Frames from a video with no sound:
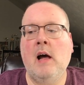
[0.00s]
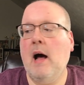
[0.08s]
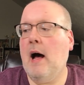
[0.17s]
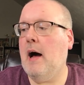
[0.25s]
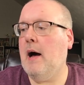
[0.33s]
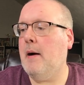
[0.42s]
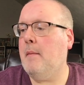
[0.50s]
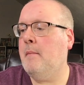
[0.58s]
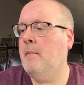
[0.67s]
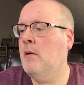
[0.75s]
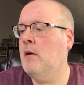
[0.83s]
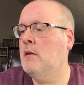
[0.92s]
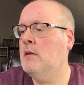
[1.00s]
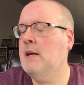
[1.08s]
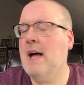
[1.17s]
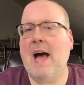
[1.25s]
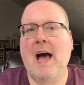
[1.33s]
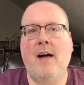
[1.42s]

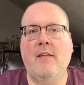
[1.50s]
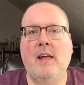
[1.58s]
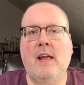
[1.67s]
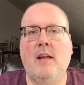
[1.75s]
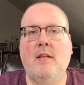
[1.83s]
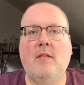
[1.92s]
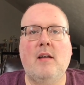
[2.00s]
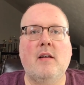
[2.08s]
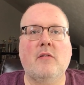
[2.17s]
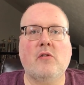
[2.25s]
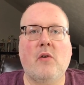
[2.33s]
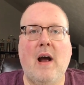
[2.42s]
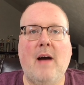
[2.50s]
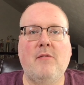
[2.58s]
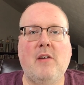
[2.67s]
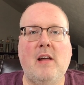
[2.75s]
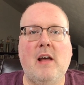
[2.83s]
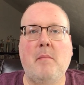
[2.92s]
Allie Z is
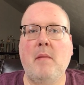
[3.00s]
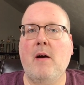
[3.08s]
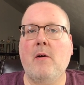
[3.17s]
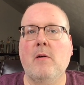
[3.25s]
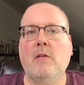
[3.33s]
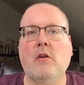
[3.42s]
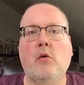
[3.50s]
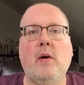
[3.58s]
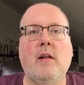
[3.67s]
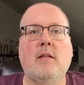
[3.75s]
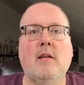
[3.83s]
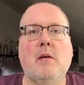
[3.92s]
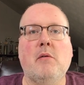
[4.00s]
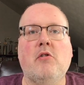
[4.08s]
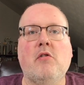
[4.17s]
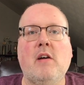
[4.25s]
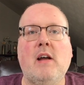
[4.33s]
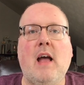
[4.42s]
Crafty. I met her at the Queen City
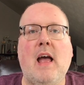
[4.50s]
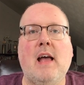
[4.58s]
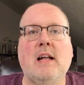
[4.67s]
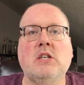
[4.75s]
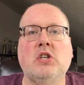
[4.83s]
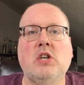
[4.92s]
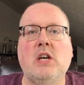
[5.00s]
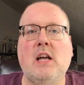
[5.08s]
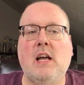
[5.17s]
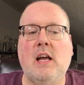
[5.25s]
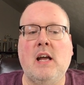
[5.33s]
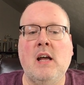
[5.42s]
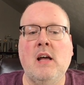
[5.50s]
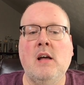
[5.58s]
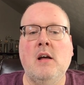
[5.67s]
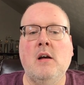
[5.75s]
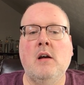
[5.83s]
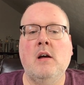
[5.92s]
retreat and she
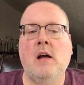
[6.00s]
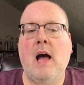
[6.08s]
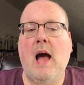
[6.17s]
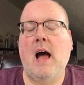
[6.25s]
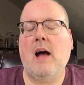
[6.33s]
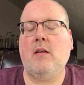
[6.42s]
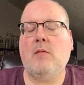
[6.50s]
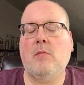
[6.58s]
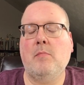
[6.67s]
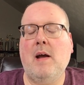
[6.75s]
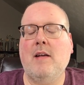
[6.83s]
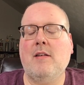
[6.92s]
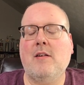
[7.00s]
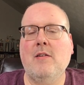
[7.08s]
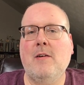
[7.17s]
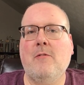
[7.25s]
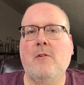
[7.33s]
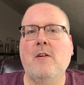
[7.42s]
asked
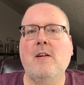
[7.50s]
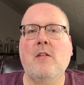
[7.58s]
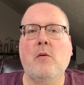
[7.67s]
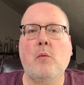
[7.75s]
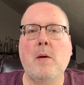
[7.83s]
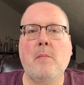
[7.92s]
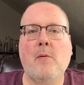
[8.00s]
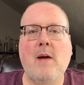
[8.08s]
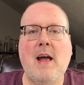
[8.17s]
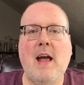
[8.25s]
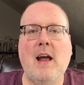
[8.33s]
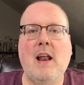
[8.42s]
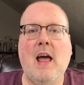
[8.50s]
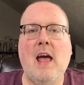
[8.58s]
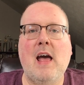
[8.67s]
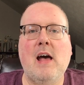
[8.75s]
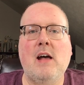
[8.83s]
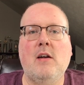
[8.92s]
basically for another WIP parade,
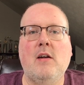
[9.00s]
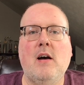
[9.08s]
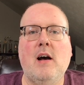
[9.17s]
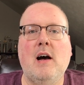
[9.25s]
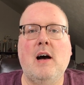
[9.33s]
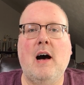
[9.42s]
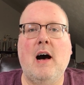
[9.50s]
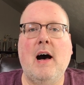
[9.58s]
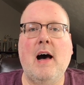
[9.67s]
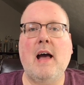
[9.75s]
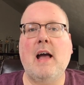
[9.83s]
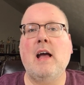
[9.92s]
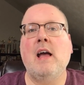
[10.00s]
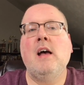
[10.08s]
and I,